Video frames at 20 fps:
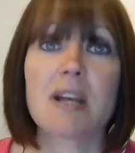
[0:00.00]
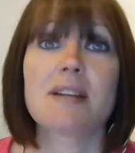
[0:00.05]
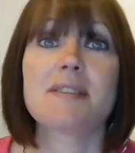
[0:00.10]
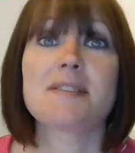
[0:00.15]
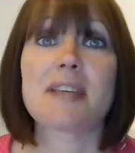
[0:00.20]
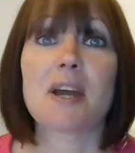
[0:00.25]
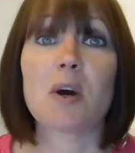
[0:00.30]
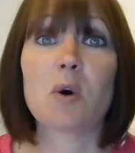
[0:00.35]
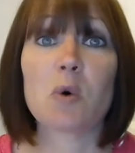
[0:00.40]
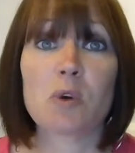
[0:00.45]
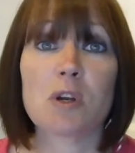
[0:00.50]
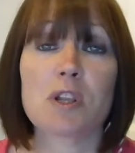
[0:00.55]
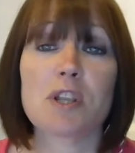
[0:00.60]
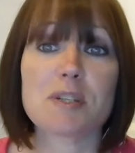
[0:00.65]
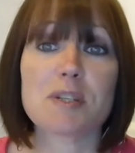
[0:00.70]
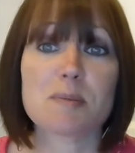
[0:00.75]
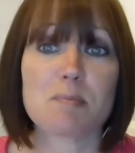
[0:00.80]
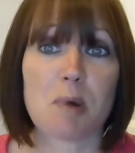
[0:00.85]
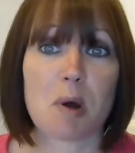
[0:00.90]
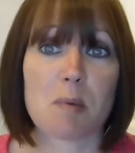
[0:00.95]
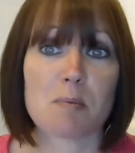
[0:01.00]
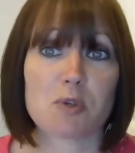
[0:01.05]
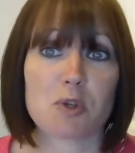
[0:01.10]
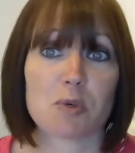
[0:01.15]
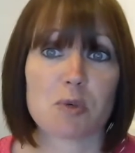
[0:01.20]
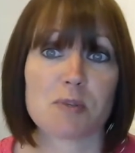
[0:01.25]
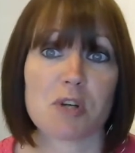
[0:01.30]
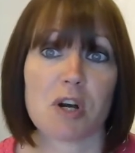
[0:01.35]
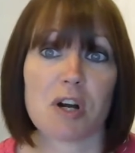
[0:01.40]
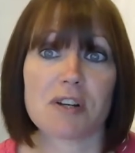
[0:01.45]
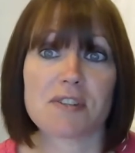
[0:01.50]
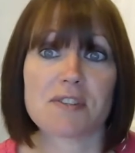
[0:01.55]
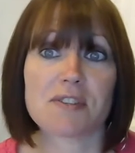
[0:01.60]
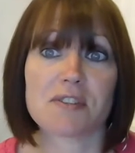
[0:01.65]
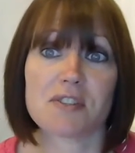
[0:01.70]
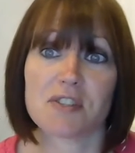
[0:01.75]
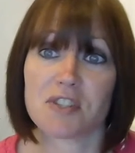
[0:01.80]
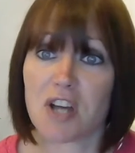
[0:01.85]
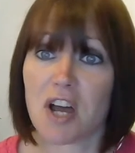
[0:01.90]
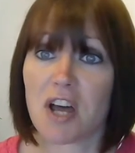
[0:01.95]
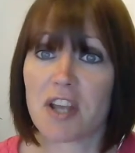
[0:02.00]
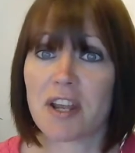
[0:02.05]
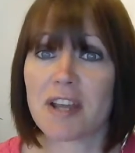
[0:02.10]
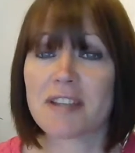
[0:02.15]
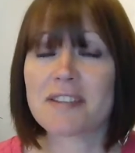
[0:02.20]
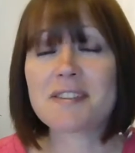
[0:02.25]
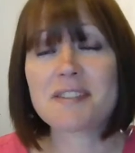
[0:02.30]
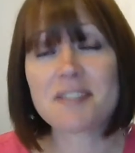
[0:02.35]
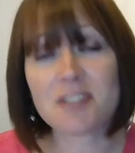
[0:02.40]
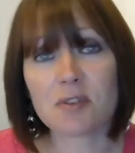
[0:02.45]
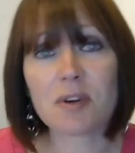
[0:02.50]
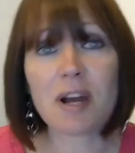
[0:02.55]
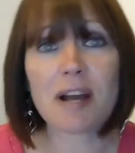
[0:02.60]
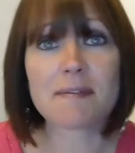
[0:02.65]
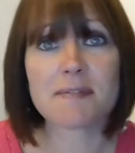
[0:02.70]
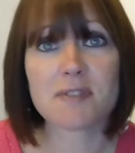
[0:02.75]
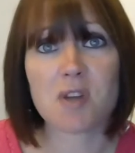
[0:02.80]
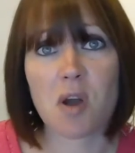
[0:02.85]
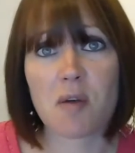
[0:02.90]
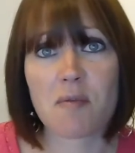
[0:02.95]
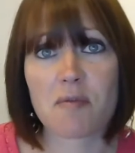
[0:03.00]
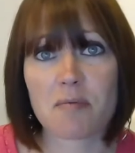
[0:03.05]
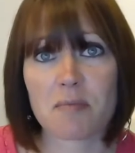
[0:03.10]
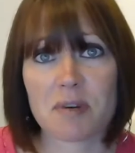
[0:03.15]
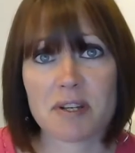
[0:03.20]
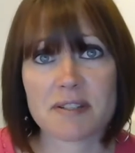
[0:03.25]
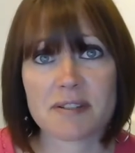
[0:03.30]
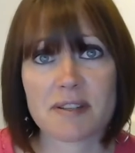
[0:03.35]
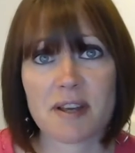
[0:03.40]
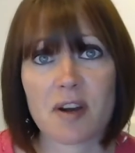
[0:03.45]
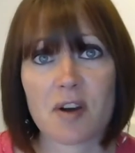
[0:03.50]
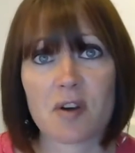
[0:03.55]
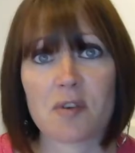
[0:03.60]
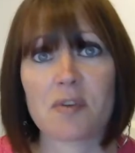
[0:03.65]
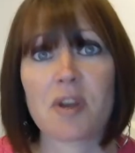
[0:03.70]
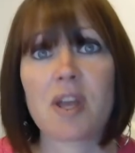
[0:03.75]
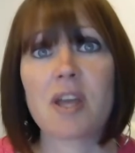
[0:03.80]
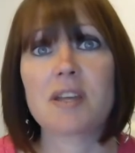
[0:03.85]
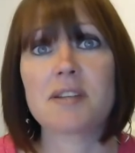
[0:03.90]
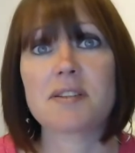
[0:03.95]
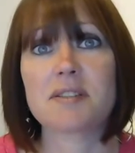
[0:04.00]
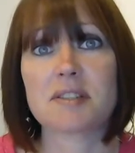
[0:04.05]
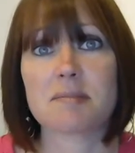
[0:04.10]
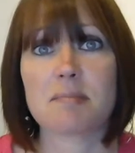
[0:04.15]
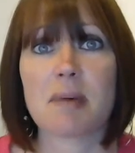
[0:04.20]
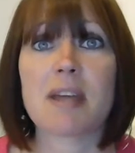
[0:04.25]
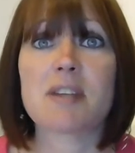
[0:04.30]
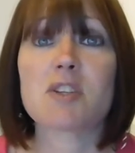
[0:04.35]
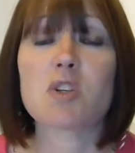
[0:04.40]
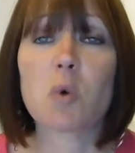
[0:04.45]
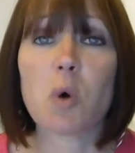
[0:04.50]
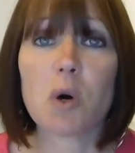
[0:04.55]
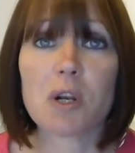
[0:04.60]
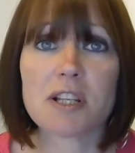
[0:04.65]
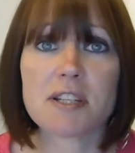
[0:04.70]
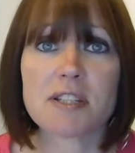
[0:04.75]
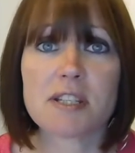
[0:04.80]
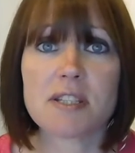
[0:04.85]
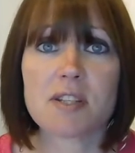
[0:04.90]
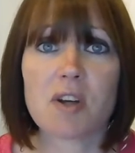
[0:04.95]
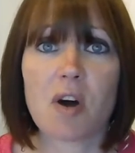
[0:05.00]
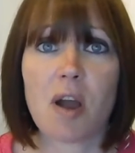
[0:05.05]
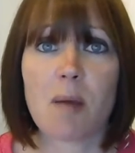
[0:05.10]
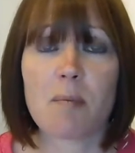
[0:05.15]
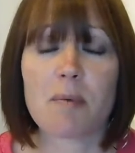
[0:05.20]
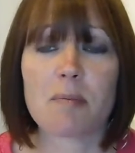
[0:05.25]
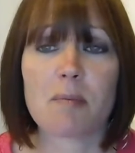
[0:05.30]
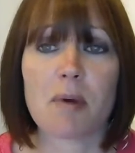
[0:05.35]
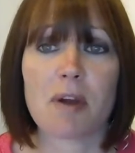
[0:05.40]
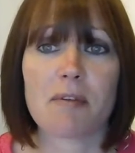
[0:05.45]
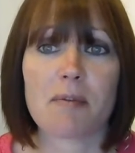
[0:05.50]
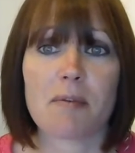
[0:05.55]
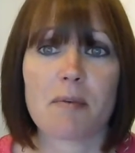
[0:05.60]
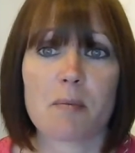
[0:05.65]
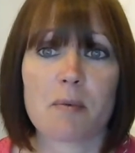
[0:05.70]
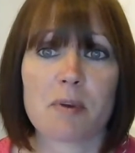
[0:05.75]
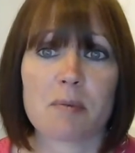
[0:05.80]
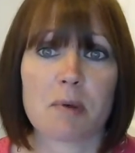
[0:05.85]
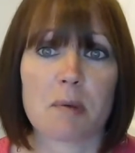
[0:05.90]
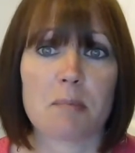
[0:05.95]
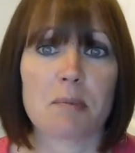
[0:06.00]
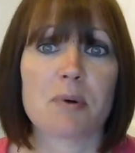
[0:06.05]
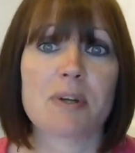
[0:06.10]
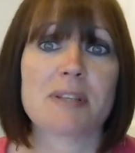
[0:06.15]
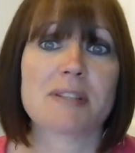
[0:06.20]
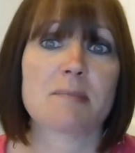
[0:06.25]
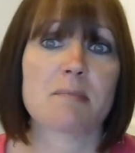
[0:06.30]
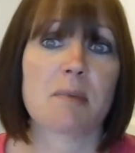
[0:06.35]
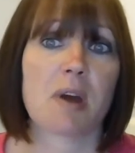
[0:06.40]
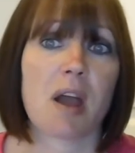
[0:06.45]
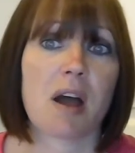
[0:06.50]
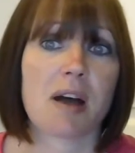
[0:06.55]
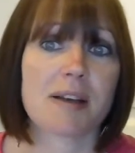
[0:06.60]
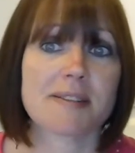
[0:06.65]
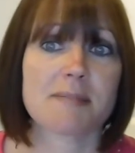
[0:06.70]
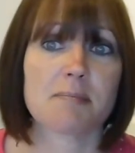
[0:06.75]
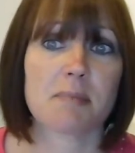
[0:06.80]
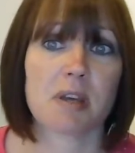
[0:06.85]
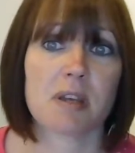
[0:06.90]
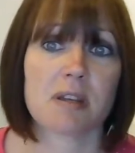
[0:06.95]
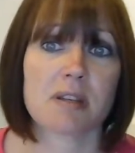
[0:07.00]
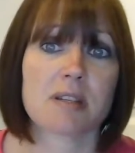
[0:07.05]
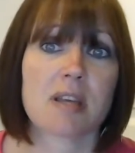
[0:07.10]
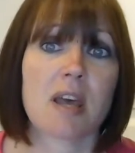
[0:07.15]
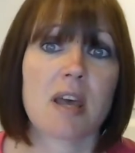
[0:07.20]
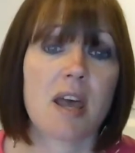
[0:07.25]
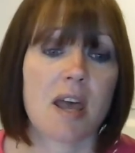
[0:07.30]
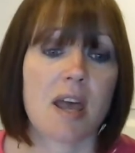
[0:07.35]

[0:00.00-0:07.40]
to get all of those mom job tasks done and still have time for myself, to spend quality time with my boys and my husband,